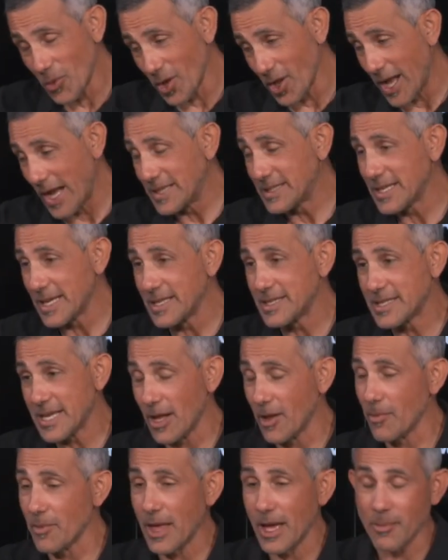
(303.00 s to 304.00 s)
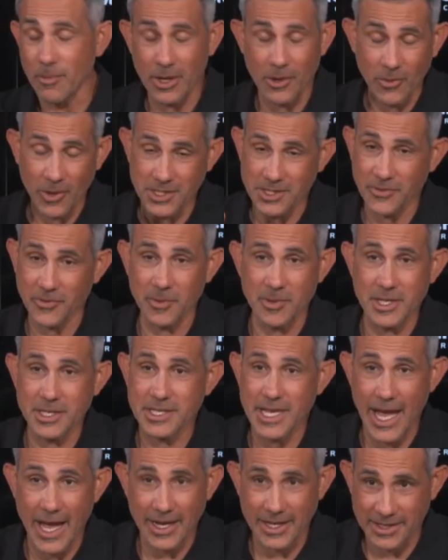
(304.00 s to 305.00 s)
I did tell him that, but it wasn't from an
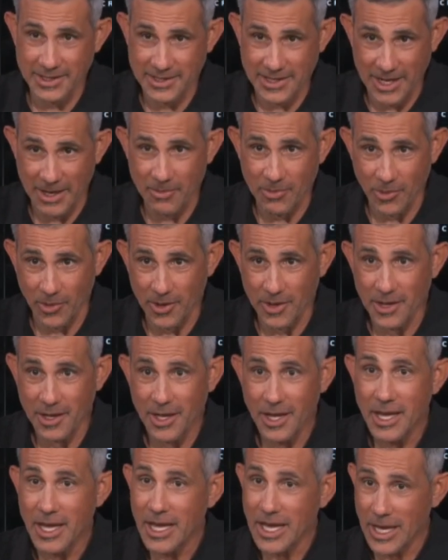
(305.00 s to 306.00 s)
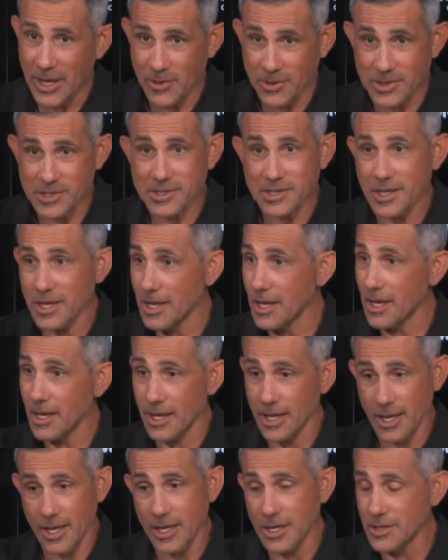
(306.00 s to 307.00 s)
attacking standpoint. It was,
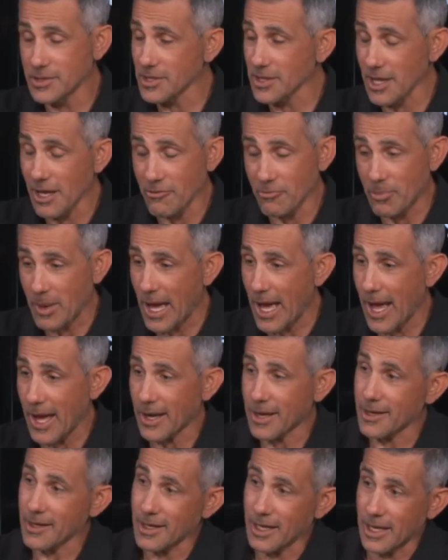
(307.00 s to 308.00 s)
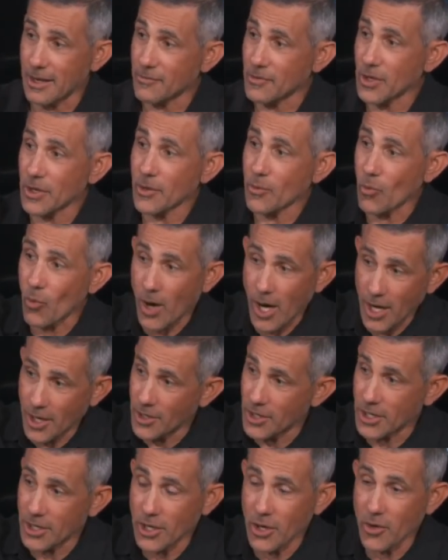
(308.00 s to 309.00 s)
he's a left back, and why are
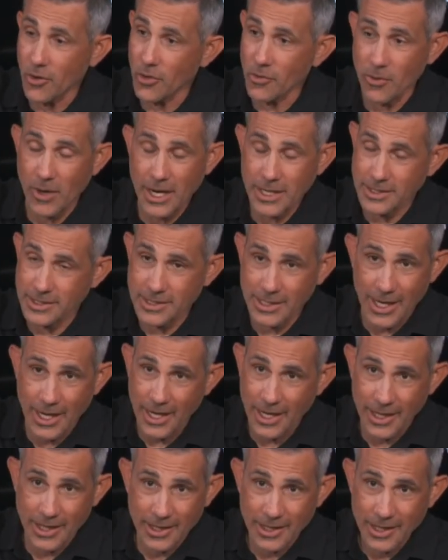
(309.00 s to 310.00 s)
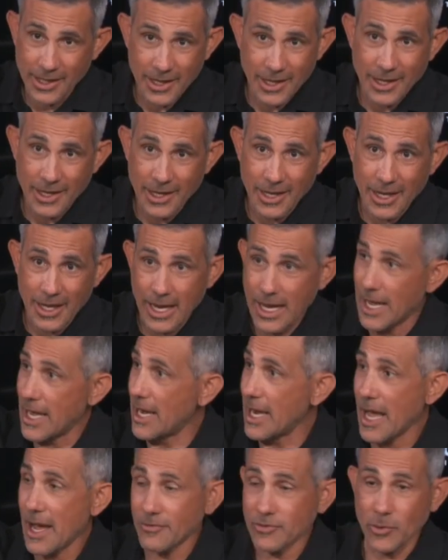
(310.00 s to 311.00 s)
you going to go to the right side
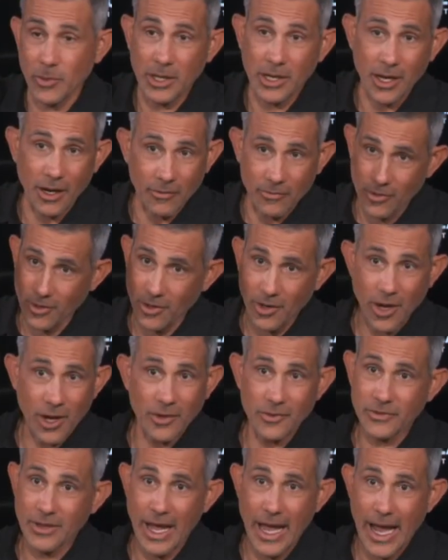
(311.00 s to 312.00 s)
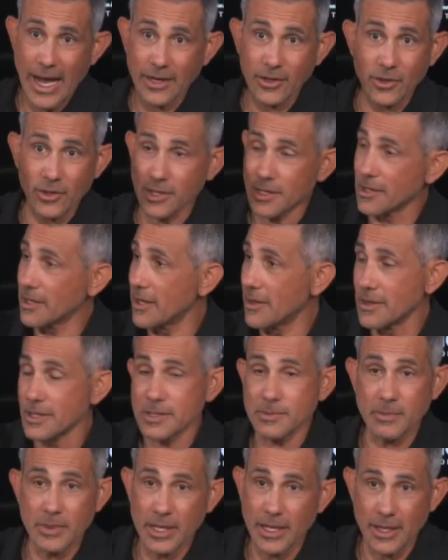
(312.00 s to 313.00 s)
and have to recover diagonally in
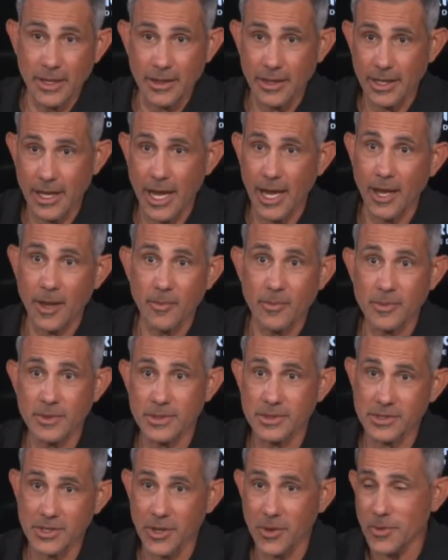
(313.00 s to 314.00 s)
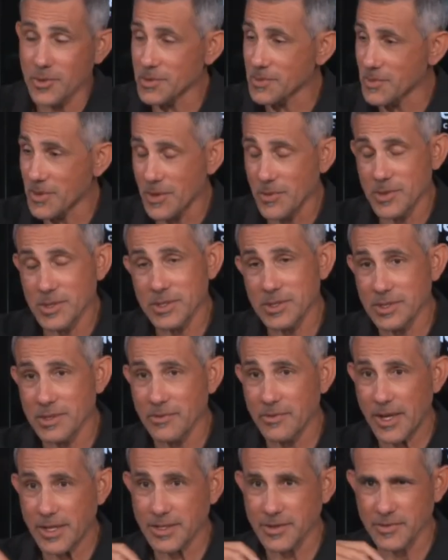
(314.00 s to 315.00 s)
this minute of the game? And so it was a
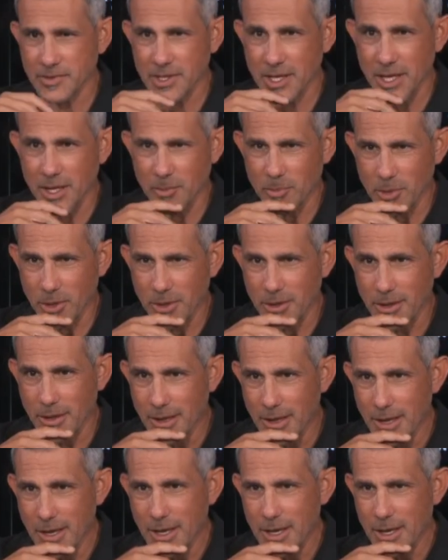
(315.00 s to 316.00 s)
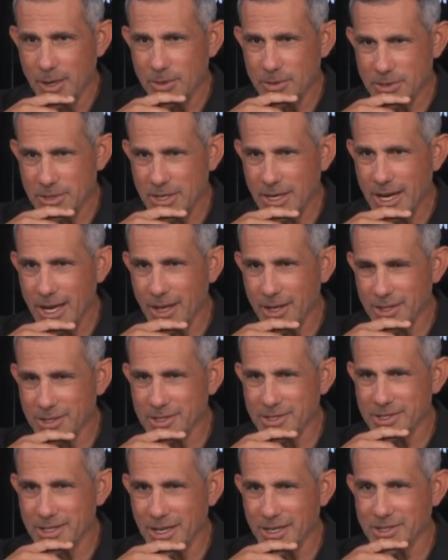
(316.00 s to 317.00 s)
defensive setup, but it was
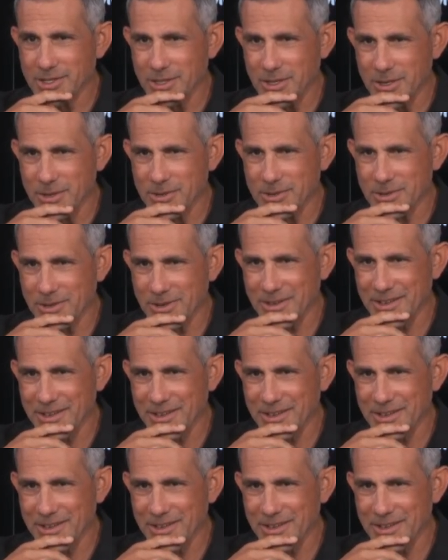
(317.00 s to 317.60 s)
Alex's execution.